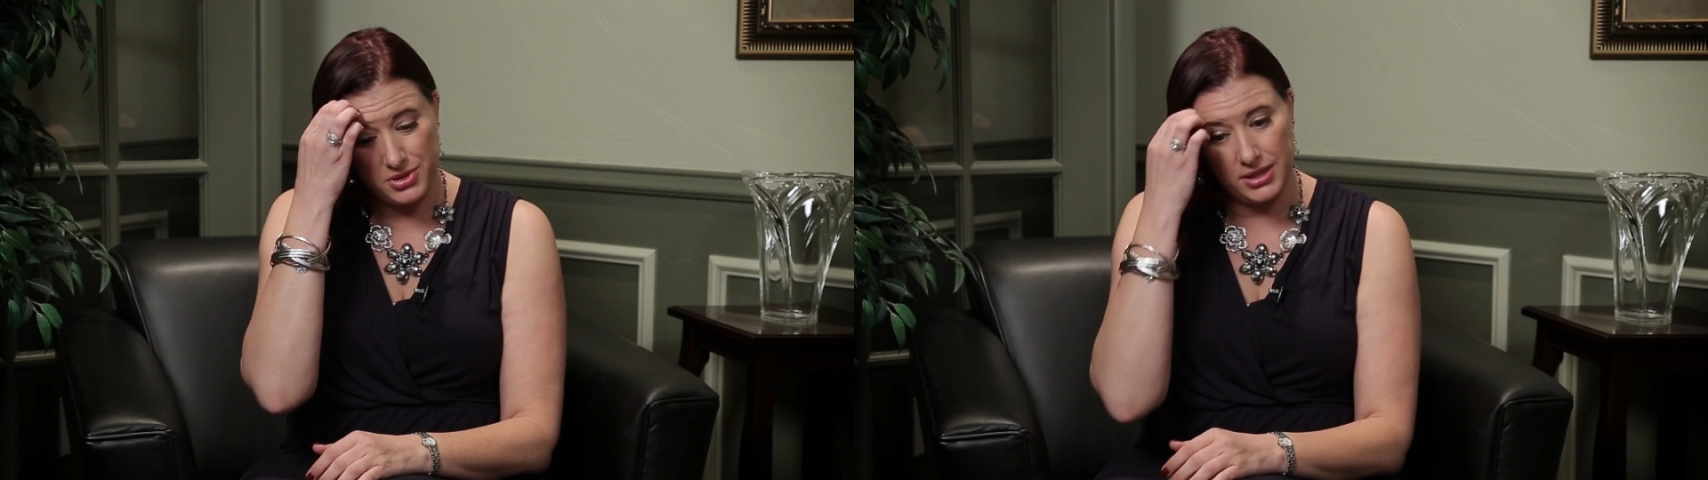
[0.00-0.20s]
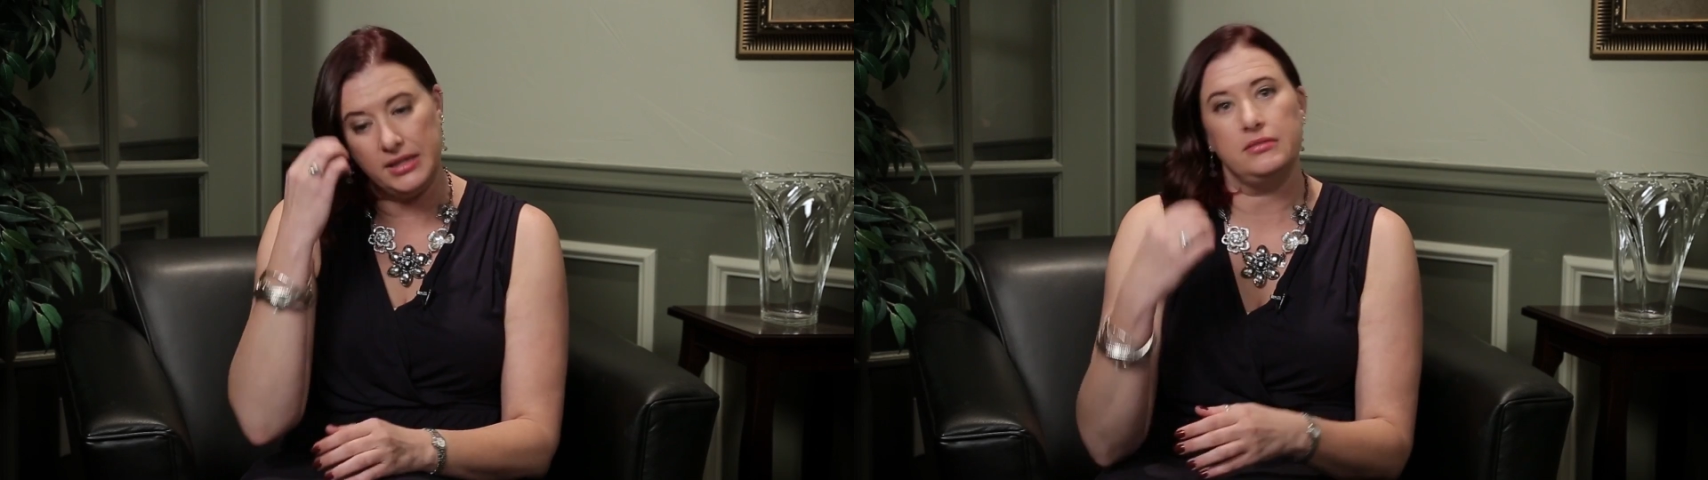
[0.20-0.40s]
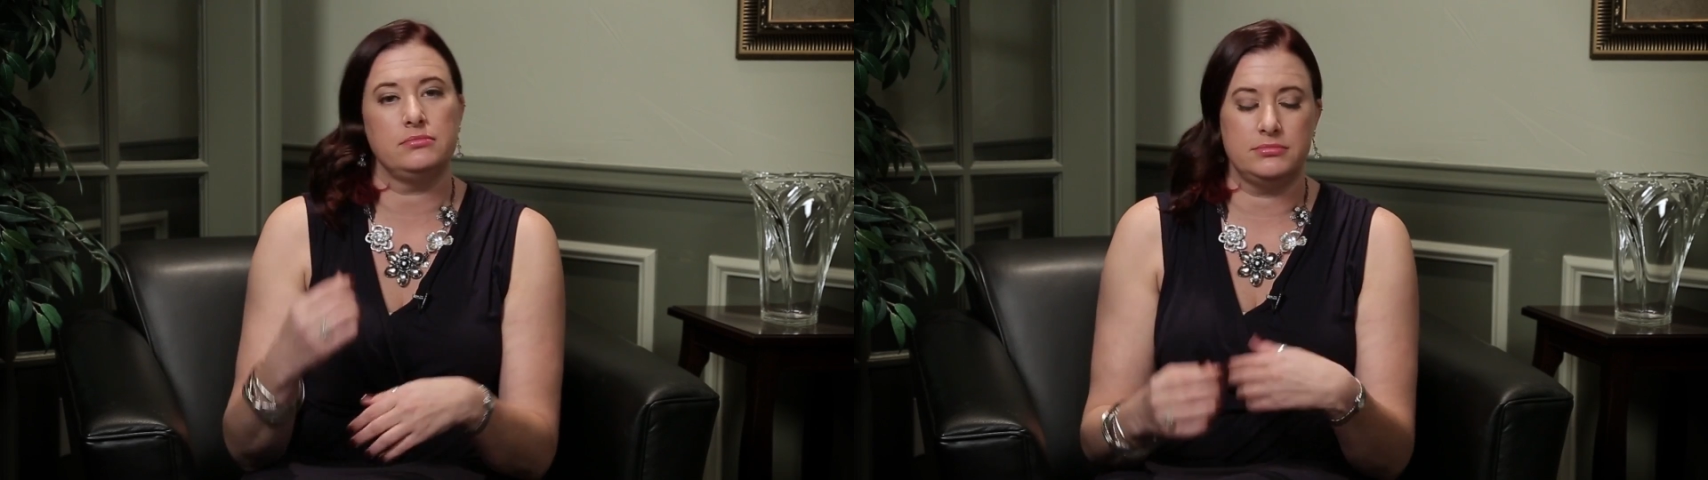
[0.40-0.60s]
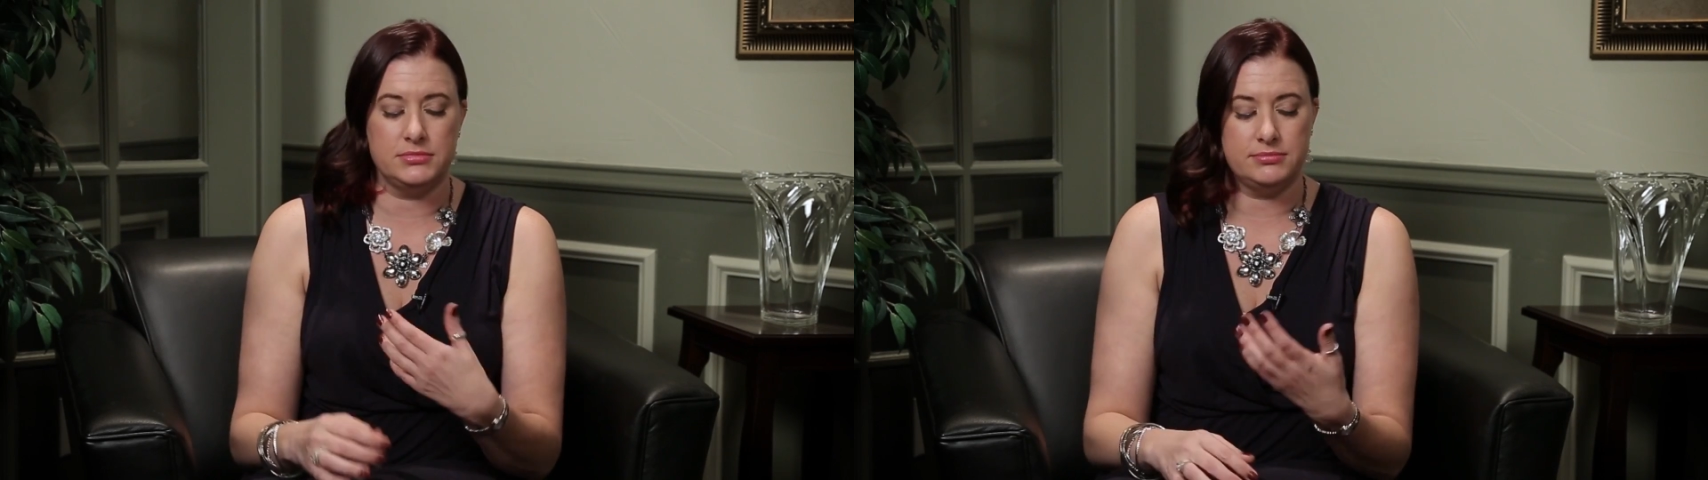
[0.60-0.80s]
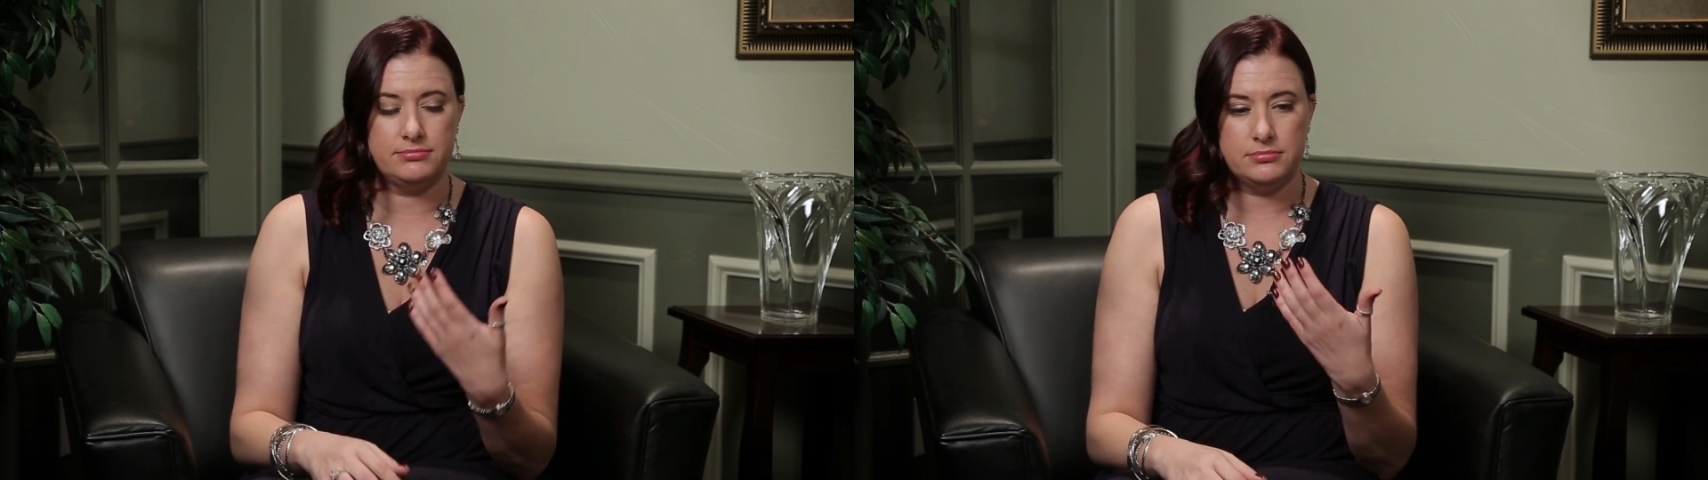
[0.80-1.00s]
really
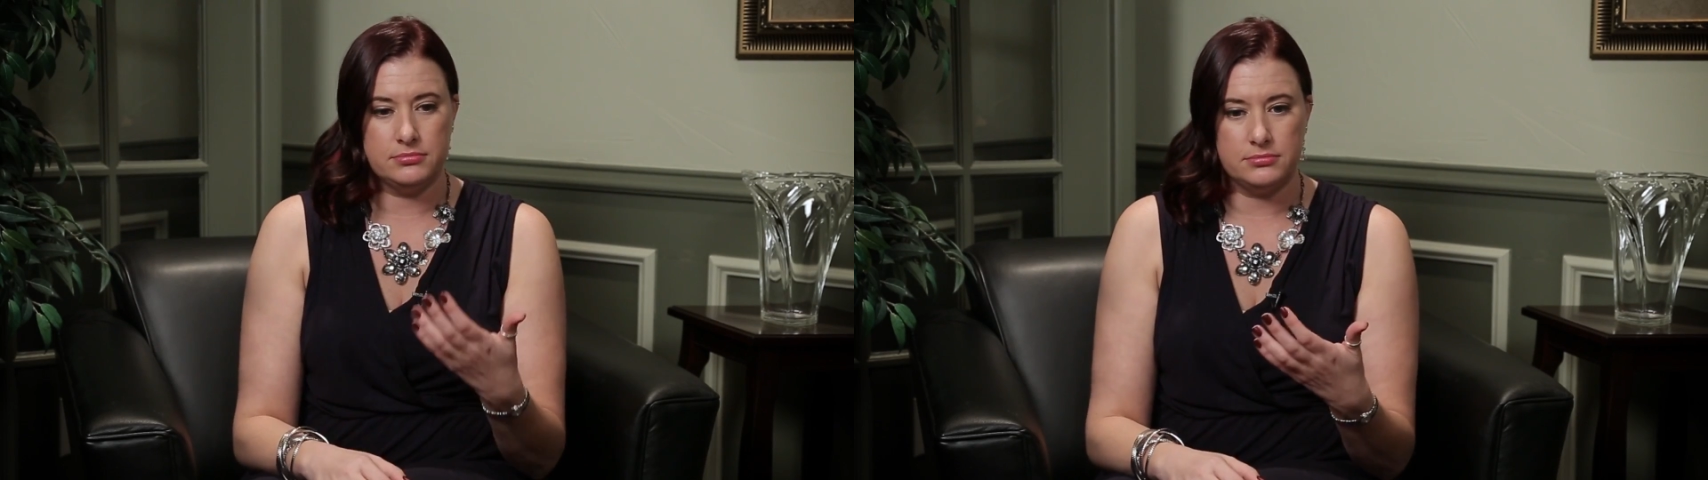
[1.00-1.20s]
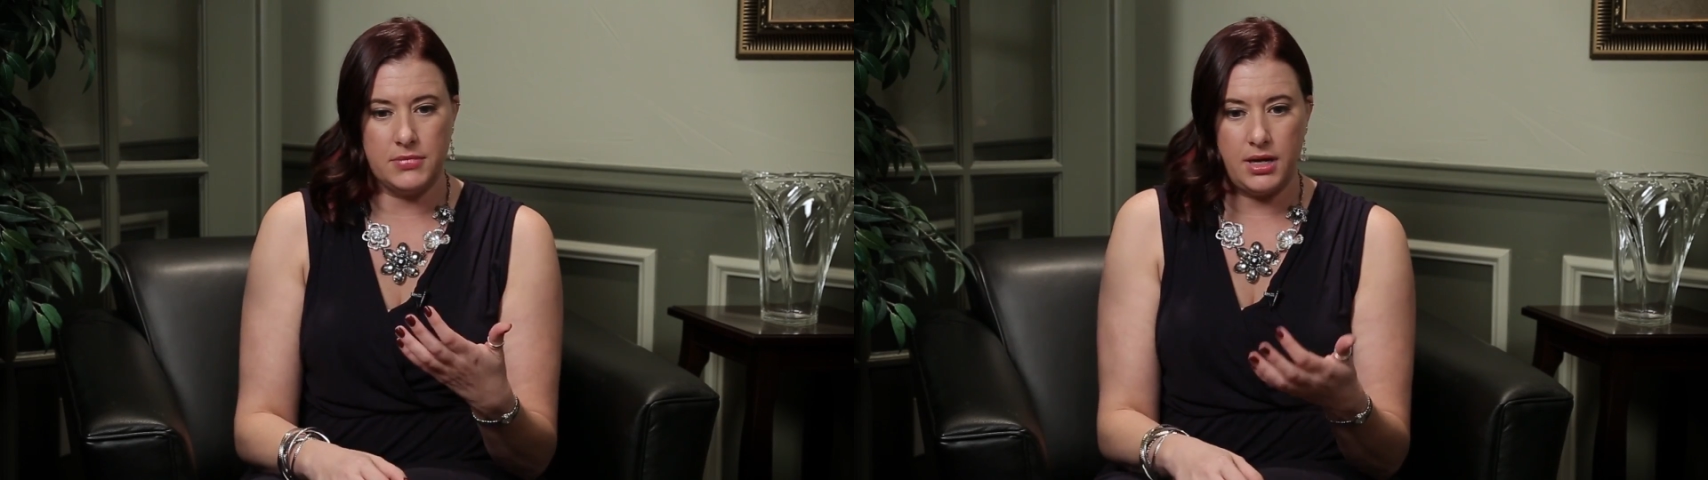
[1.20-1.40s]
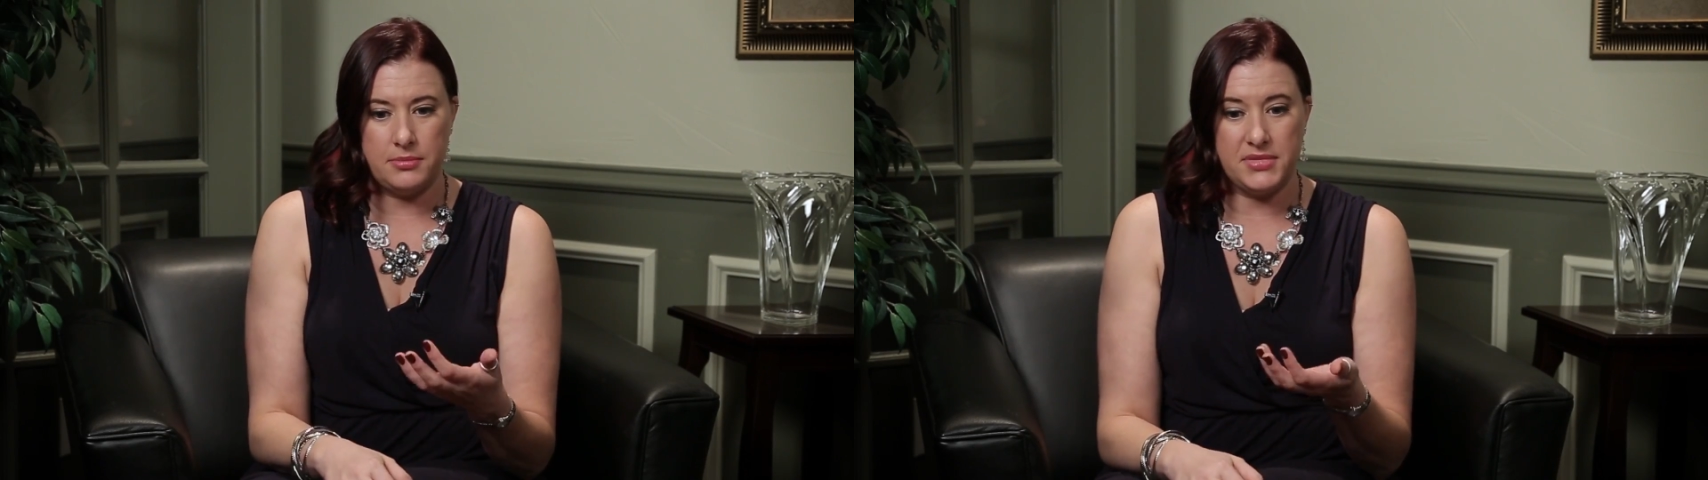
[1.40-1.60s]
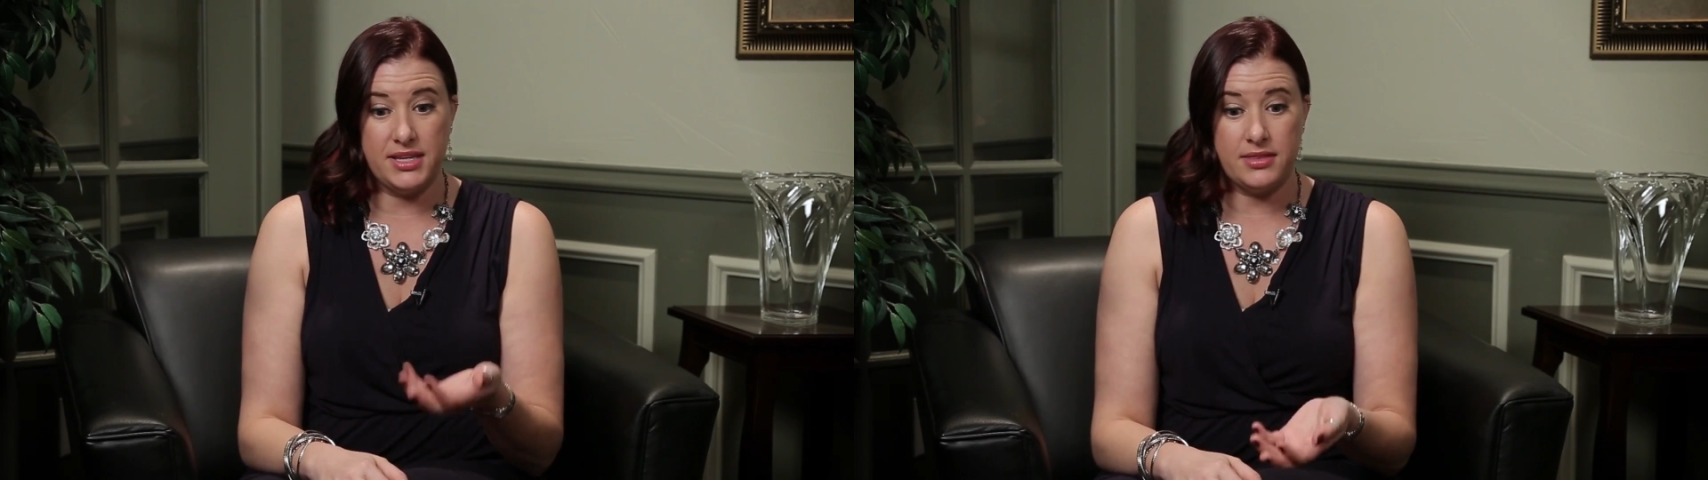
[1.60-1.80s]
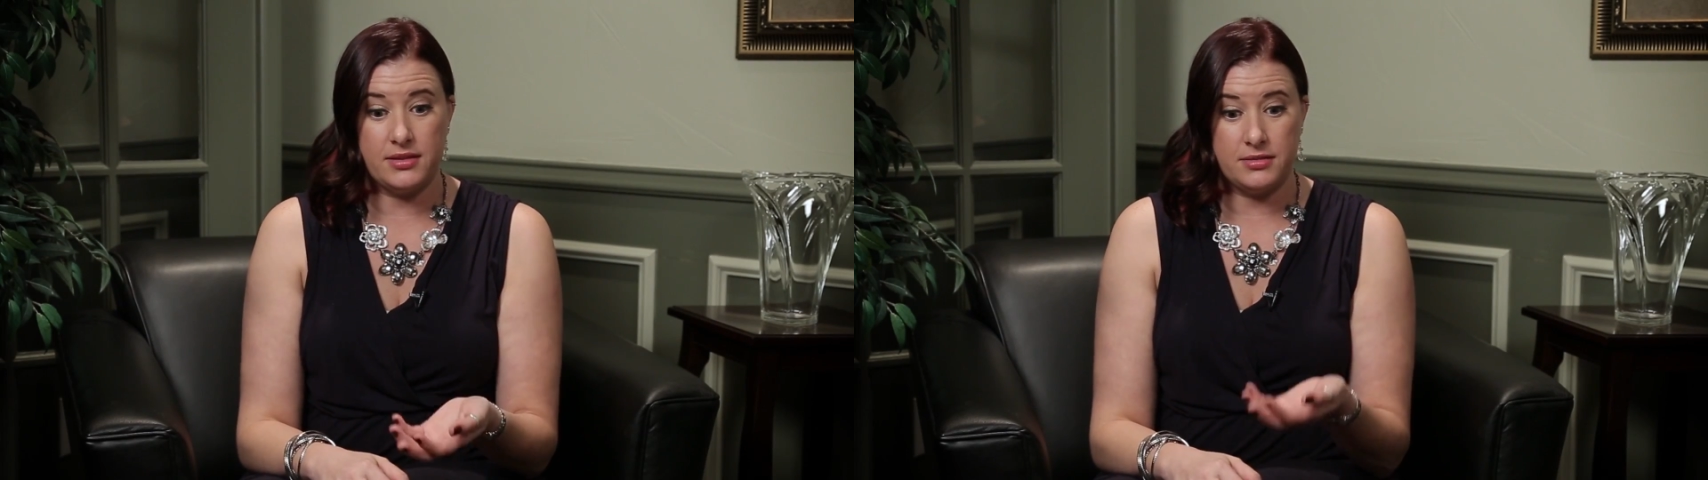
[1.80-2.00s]
get